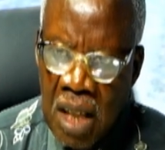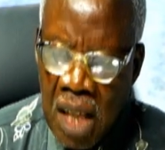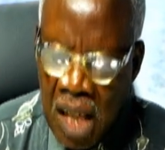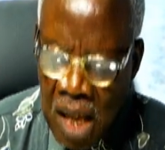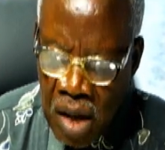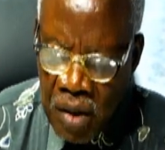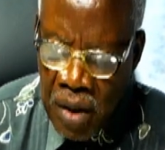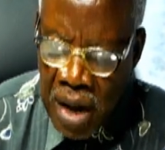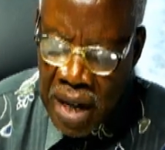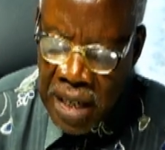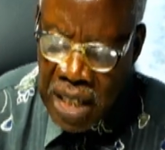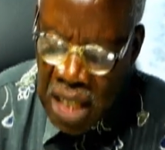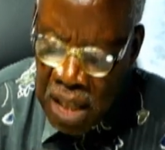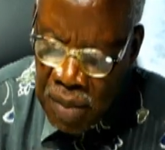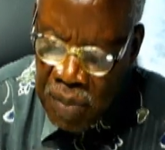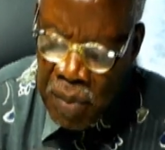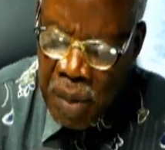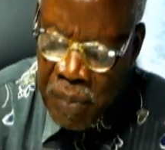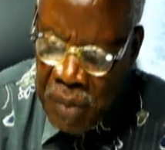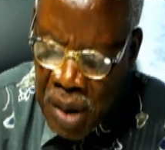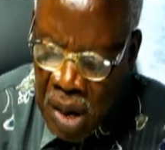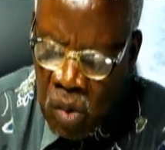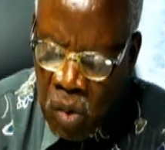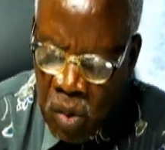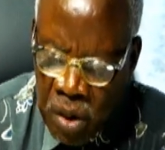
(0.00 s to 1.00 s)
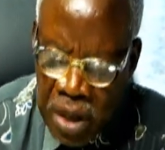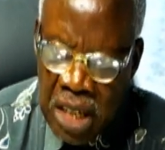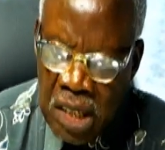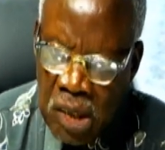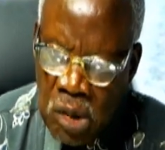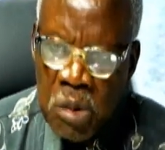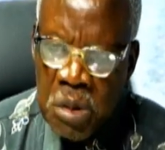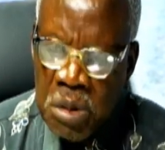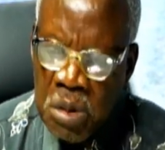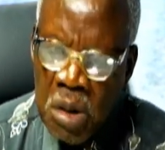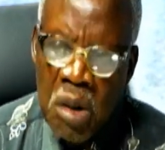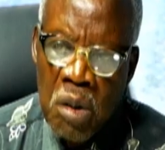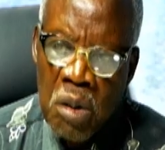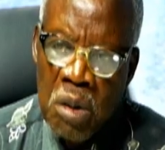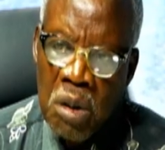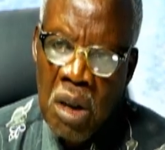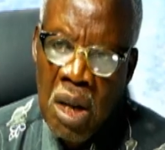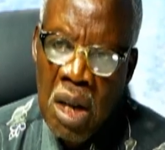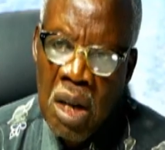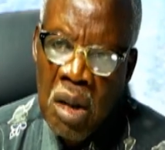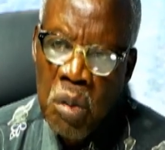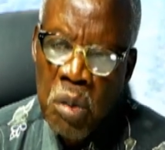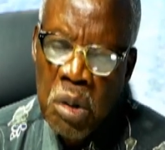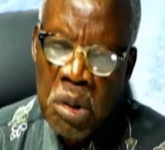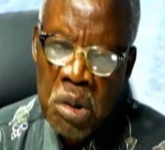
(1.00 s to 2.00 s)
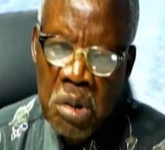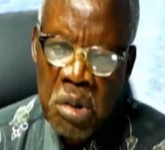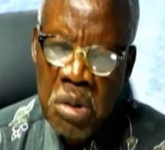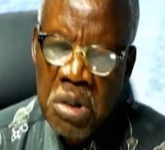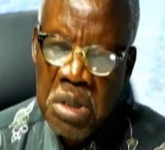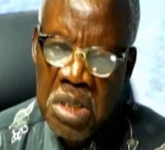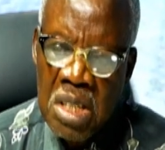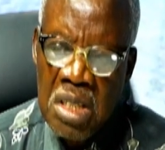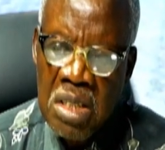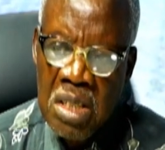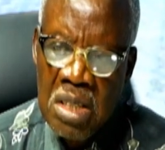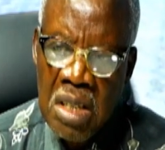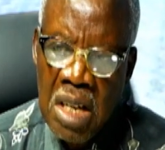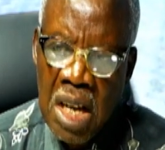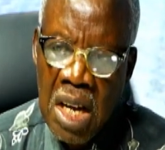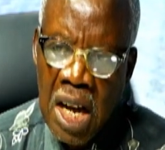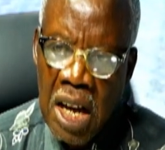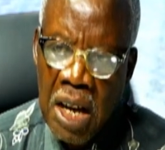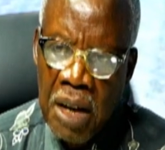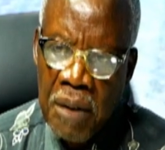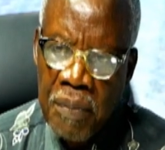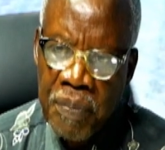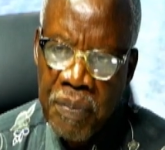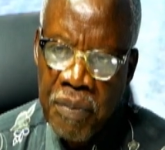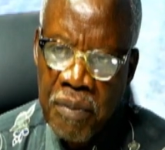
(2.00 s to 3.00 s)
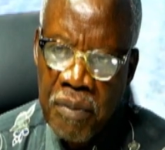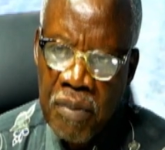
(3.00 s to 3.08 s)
Erade, mama konete with you se siya.